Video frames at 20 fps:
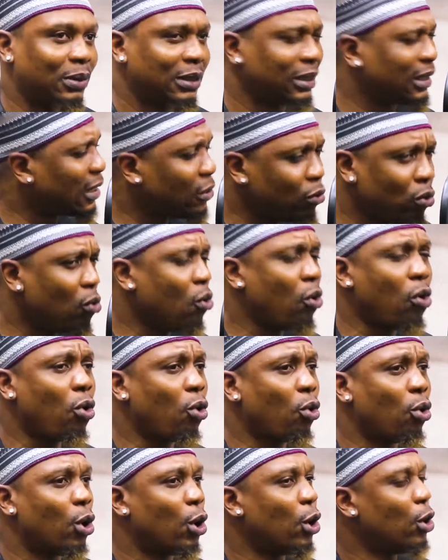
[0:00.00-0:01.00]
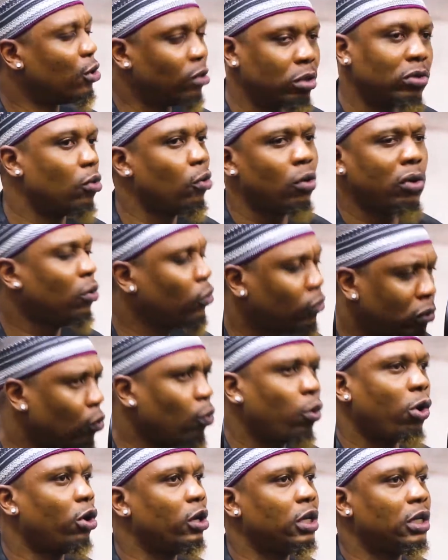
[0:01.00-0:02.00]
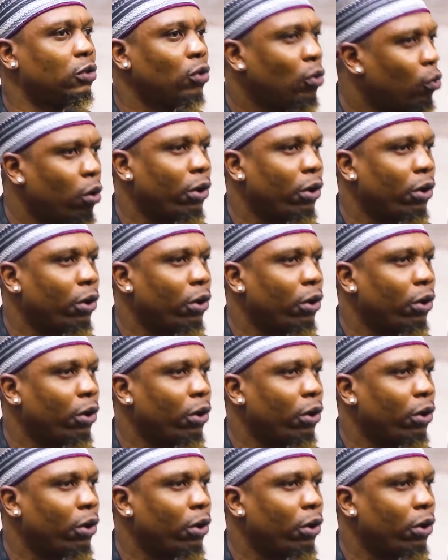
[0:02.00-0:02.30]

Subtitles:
She said, don't worry.